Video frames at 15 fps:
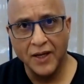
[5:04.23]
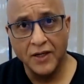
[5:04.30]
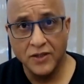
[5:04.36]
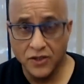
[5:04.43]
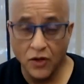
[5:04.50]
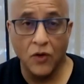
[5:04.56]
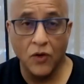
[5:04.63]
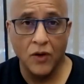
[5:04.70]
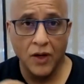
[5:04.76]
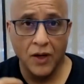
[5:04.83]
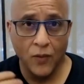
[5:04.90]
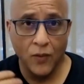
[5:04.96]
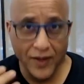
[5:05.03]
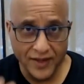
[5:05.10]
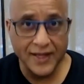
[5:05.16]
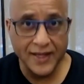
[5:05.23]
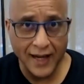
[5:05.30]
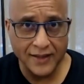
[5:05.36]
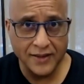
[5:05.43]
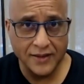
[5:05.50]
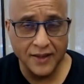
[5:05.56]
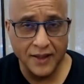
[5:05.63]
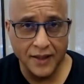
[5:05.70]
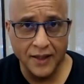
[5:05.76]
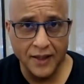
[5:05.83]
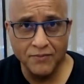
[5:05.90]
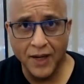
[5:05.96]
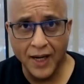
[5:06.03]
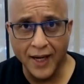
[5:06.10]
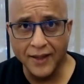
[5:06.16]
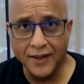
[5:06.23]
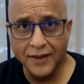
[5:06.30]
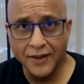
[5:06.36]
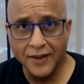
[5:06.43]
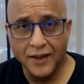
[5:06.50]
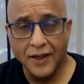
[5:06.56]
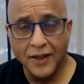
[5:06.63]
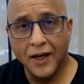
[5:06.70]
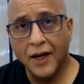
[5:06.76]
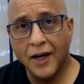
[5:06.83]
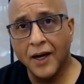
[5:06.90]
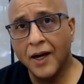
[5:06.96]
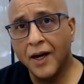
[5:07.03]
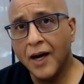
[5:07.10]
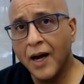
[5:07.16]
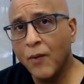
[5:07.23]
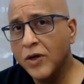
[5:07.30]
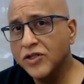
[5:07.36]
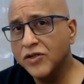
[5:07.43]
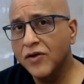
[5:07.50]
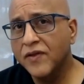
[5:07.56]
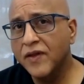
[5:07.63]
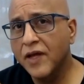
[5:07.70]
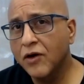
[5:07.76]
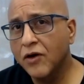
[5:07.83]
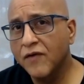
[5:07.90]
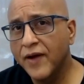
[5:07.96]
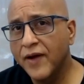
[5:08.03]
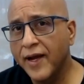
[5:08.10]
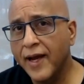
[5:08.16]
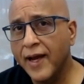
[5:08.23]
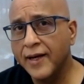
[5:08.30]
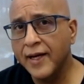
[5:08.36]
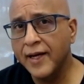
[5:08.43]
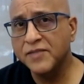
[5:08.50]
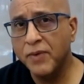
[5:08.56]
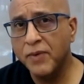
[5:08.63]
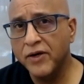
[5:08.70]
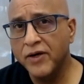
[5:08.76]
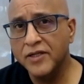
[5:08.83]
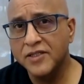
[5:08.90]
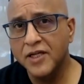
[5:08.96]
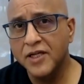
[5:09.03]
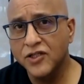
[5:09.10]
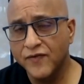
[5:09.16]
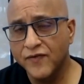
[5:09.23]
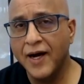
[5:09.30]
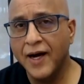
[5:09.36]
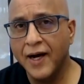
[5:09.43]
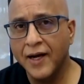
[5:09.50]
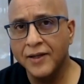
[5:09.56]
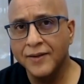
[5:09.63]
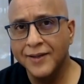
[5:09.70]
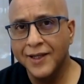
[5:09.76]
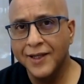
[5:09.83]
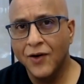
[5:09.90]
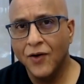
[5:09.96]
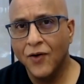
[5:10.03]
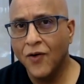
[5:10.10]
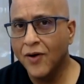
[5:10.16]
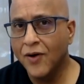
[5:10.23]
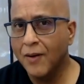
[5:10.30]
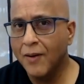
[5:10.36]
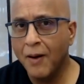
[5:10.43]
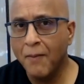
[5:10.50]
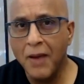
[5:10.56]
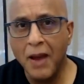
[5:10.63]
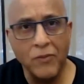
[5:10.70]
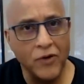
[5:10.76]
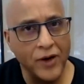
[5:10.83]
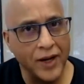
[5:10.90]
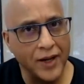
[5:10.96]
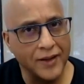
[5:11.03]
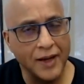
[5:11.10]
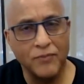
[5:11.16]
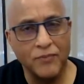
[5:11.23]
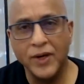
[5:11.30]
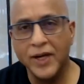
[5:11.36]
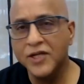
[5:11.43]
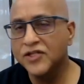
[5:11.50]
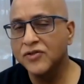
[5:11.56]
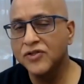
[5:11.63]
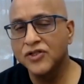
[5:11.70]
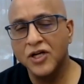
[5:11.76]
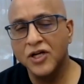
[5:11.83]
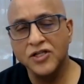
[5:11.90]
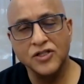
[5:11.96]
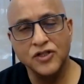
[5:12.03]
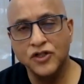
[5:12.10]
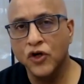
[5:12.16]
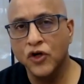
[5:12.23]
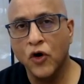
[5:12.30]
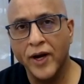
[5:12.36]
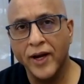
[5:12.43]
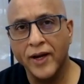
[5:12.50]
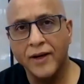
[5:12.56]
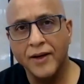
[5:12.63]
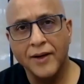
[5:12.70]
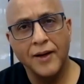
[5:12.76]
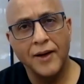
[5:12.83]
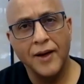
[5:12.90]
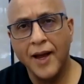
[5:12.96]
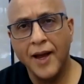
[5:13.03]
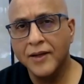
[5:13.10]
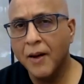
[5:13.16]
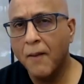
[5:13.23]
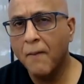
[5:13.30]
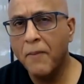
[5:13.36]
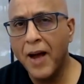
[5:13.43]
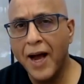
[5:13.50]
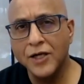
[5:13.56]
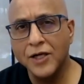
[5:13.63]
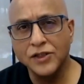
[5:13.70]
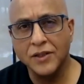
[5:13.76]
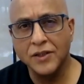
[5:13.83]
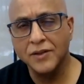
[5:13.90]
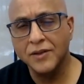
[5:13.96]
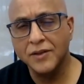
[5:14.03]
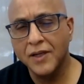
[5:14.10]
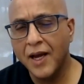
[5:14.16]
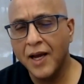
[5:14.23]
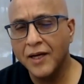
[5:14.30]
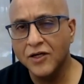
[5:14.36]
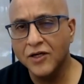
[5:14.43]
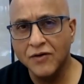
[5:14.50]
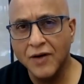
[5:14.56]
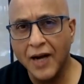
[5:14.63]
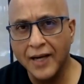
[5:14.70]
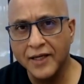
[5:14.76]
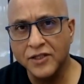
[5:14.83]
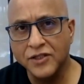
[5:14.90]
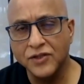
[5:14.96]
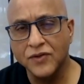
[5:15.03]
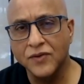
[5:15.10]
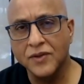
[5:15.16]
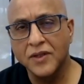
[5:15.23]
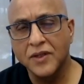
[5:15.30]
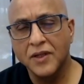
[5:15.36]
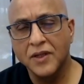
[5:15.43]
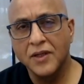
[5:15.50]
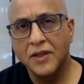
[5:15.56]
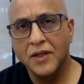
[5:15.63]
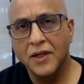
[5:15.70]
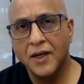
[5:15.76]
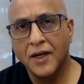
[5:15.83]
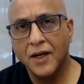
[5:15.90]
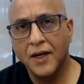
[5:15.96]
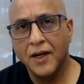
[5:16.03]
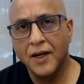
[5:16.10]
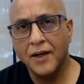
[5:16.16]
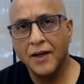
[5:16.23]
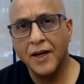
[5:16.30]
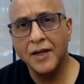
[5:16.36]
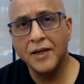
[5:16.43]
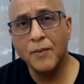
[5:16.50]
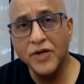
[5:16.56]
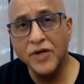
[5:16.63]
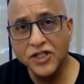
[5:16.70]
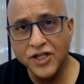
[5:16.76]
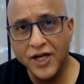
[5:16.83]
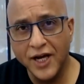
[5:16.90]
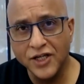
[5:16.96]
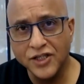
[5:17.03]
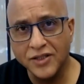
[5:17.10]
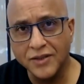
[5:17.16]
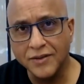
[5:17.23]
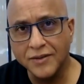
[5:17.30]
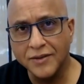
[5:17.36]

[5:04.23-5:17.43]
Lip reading: So with that in mind, I want you to think of an experience that you've had or a memory that brings you just joy and compassion and gratitude and appreciation.